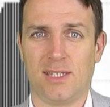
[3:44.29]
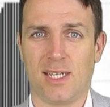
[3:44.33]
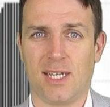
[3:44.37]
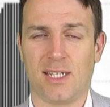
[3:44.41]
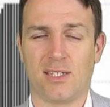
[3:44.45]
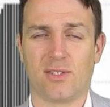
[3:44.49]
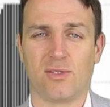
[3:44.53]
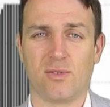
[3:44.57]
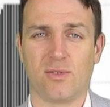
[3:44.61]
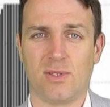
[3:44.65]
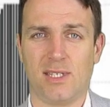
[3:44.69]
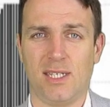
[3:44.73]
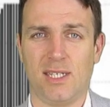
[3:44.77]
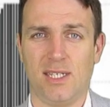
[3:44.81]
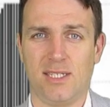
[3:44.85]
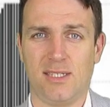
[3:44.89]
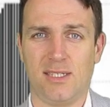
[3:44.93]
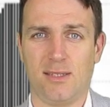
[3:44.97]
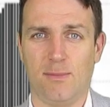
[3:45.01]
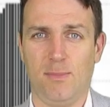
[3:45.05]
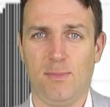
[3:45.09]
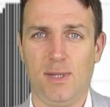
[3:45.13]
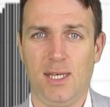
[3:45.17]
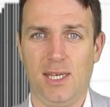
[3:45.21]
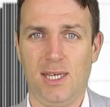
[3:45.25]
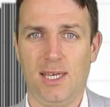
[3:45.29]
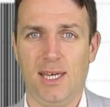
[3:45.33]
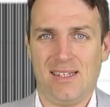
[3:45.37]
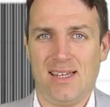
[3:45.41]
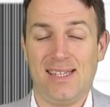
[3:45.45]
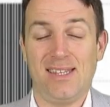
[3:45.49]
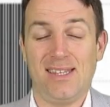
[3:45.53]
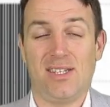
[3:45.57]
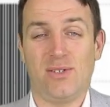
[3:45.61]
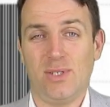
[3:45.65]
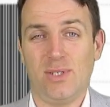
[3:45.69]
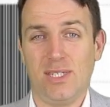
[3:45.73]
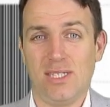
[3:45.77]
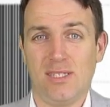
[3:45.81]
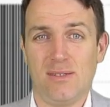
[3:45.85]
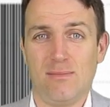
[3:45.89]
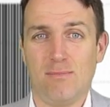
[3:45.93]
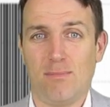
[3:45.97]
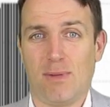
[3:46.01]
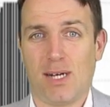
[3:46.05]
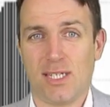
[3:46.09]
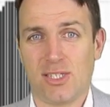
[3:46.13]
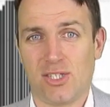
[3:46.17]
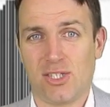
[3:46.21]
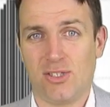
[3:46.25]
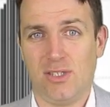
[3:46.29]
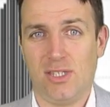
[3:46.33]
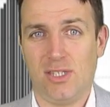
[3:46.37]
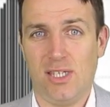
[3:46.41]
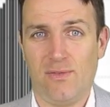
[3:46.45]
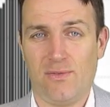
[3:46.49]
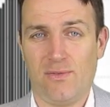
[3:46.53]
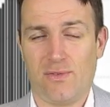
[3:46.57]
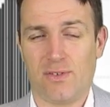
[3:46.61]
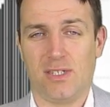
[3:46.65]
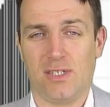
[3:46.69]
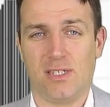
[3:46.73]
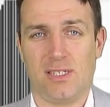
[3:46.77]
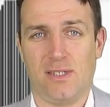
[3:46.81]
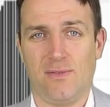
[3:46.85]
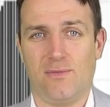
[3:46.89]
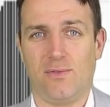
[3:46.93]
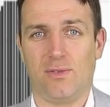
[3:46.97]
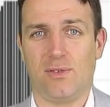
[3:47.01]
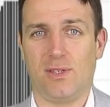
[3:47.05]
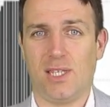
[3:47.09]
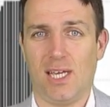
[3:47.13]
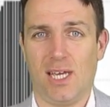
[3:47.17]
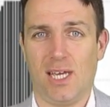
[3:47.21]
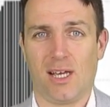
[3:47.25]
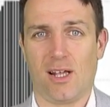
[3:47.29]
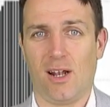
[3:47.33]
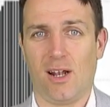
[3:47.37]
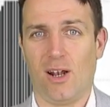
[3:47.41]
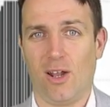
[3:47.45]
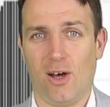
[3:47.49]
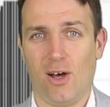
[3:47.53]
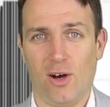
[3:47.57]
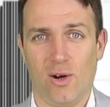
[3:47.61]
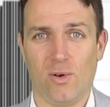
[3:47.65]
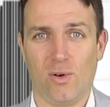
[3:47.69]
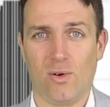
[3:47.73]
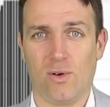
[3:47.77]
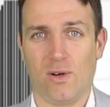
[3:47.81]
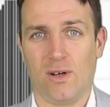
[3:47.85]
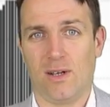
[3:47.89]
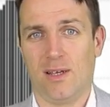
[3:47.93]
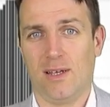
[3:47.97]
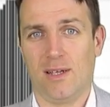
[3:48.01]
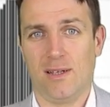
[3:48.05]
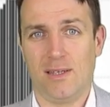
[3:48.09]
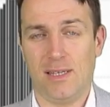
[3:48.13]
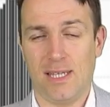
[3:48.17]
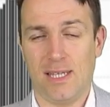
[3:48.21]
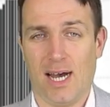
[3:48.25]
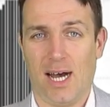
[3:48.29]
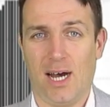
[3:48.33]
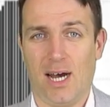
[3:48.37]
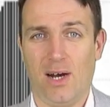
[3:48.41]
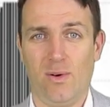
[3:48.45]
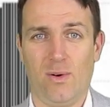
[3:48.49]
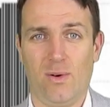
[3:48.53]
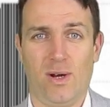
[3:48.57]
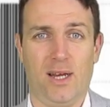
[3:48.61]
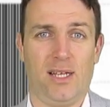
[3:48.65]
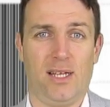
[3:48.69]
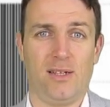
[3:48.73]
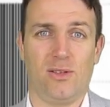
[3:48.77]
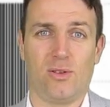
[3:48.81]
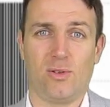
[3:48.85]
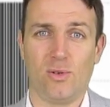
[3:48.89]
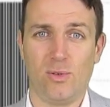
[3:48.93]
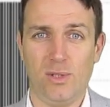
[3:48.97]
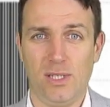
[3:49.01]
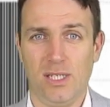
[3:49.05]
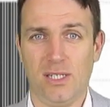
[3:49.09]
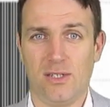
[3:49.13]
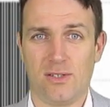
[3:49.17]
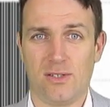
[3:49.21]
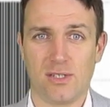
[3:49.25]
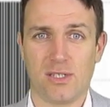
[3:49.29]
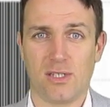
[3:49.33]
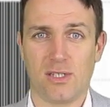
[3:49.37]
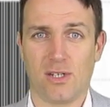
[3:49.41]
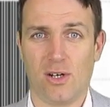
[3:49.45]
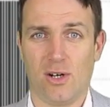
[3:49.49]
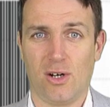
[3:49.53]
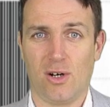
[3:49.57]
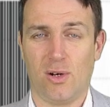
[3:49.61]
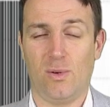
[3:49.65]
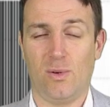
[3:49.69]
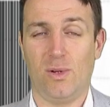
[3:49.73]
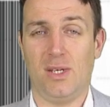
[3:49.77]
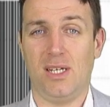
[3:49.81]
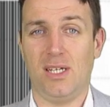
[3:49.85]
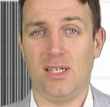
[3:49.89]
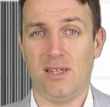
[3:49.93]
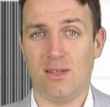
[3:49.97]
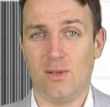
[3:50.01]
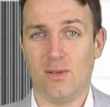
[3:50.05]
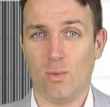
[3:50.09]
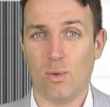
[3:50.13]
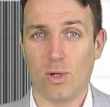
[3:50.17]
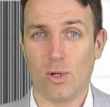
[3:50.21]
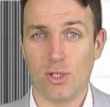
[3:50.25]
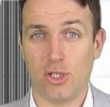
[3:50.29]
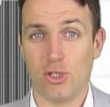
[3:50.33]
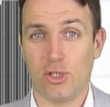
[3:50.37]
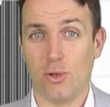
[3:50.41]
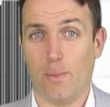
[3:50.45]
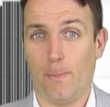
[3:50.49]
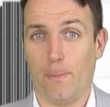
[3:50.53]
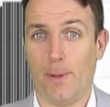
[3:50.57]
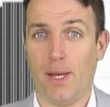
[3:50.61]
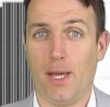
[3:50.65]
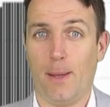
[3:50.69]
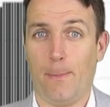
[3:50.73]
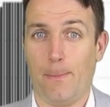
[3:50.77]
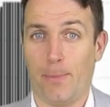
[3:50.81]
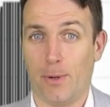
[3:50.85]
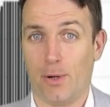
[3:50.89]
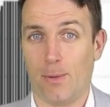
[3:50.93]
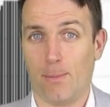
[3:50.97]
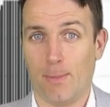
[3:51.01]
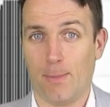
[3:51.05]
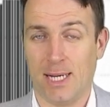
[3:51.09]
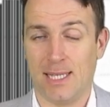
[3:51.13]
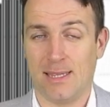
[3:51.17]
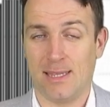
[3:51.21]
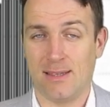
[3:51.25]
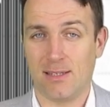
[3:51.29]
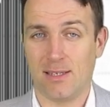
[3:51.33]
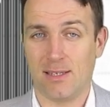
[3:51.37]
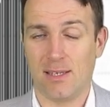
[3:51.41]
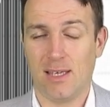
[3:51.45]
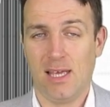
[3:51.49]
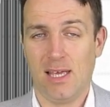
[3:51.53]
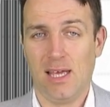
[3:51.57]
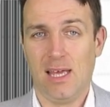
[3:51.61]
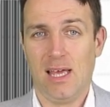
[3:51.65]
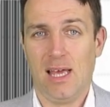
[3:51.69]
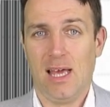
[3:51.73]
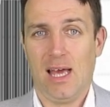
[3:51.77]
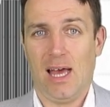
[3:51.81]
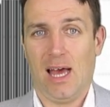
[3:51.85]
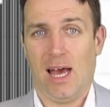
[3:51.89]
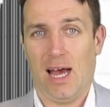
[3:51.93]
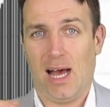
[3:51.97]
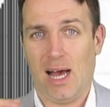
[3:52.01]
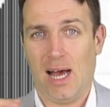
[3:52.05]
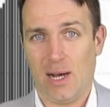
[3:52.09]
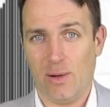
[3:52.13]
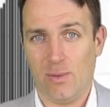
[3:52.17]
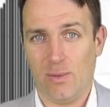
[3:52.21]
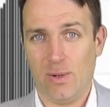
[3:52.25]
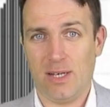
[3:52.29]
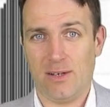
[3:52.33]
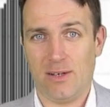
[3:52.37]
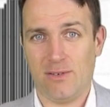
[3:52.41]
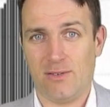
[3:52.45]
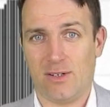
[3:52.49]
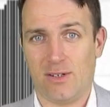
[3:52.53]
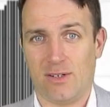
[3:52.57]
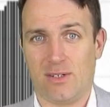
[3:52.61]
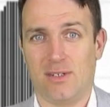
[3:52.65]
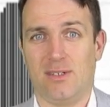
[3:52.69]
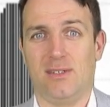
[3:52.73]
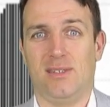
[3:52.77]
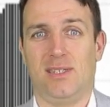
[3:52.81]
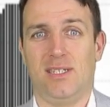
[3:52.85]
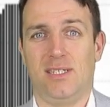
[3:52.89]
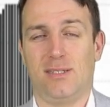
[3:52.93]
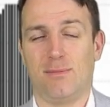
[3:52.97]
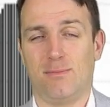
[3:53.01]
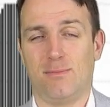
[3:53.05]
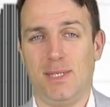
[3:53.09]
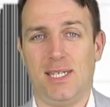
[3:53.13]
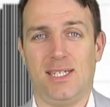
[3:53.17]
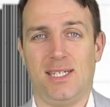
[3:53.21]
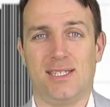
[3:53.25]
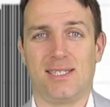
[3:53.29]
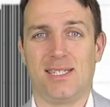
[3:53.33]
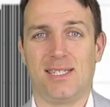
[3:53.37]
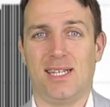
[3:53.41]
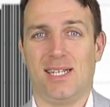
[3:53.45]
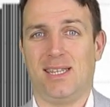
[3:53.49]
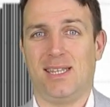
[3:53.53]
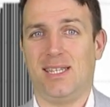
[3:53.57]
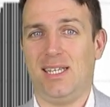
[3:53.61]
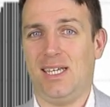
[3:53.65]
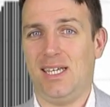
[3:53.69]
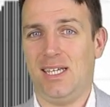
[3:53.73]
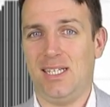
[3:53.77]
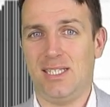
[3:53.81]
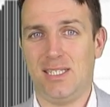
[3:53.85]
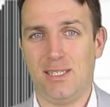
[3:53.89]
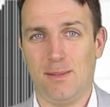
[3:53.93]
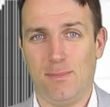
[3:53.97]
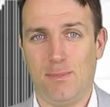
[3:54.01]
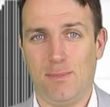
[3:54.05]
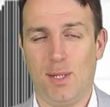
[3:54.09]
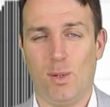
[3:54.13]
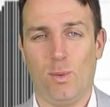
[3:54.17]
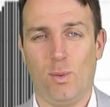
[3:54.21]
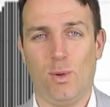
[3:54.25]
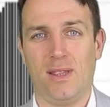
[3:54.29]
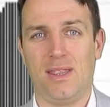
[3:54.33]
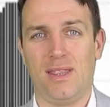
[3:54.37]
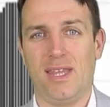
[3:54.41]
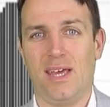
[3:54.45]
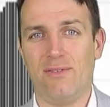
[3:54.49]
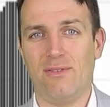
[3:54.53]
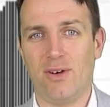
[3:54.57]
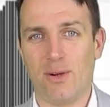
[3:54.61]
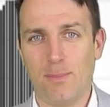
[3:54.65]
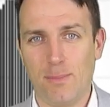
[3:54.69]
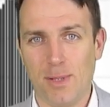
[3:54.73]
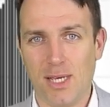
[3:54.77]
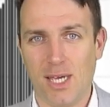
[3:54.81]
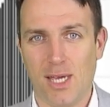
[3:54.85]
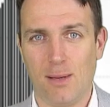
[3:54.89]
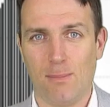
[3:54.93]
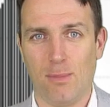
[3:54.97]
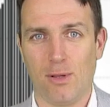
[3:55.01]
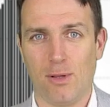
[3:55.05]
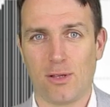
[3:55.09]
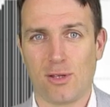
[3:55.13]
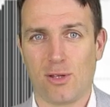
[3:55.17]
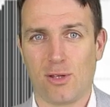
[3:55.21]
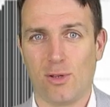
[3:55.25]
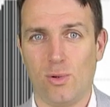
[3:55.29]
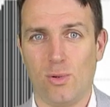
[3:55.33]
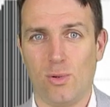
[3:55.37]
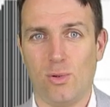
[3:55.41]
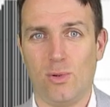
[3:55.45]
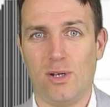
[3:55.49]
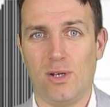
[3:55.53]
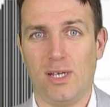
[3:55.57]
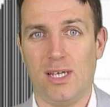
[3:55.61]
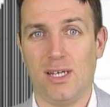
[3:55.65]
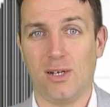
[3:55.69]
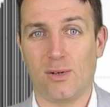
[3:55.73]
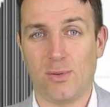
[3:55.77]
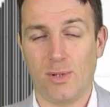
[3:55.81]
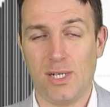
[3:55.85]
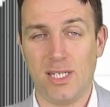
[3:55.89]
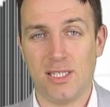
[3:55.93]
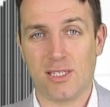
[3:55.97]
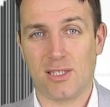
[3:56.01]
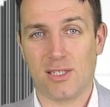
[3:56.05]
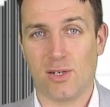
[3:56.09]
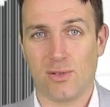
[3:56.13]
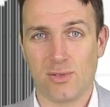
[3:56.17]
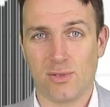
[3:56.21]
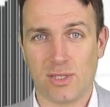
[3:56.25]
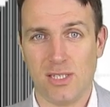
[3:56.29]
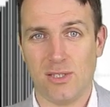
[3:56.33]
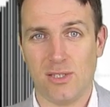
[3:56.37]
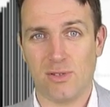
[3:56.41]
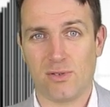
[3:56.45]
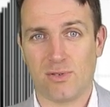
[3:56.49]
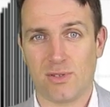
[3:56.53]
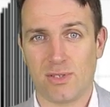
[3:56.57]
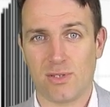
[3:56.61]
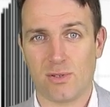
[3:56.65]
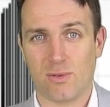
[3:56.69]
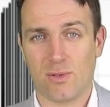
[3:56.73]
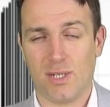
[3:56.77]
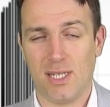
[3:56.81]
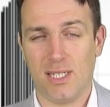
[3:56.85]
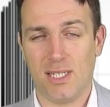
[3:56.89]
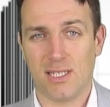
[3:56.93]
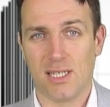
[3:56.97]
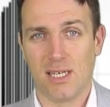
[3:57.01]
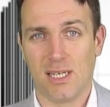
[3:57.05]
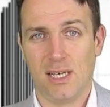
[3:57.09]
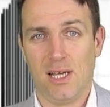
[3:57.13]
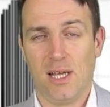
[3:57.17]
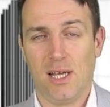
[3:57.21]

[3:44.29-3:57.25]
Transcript: thanks to the ECB, and there isn't much difference if you take a loan now and two years ago in what you pay per month. However, this means that the ECB will never be able to increase those interest rates